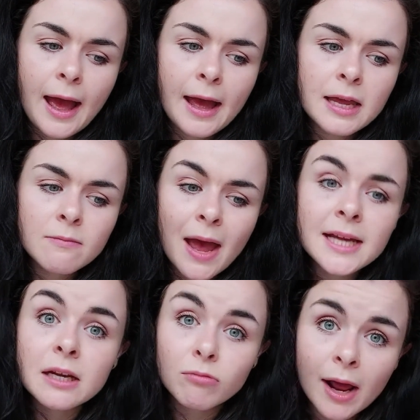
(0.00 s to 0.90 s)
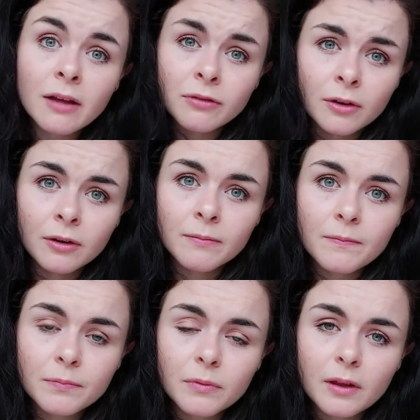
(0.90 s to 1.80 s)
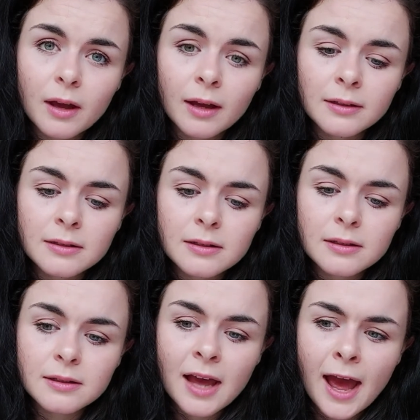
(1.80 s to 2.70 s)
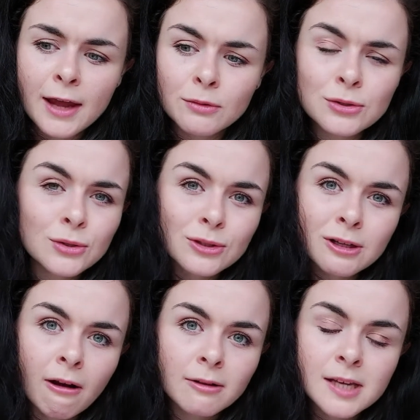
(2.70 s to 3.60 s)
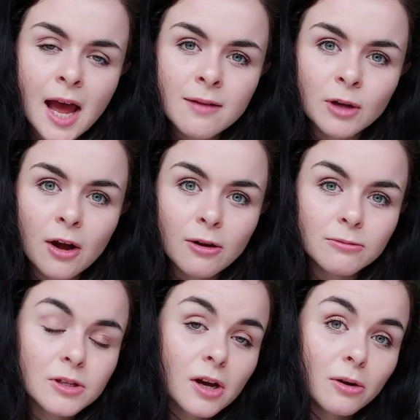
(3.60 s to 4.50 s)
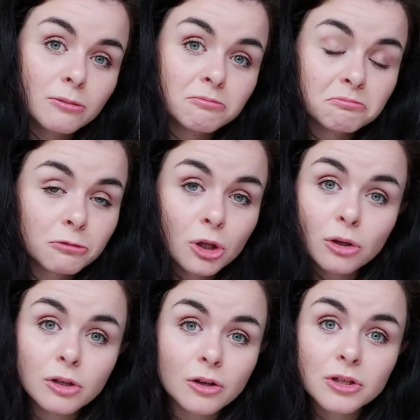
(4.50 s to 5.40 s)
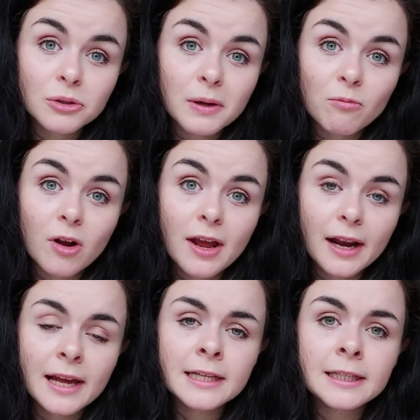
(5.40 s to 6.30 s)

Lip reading: He made it relevant, and yet it was such a long time ago, so kudos to him, really.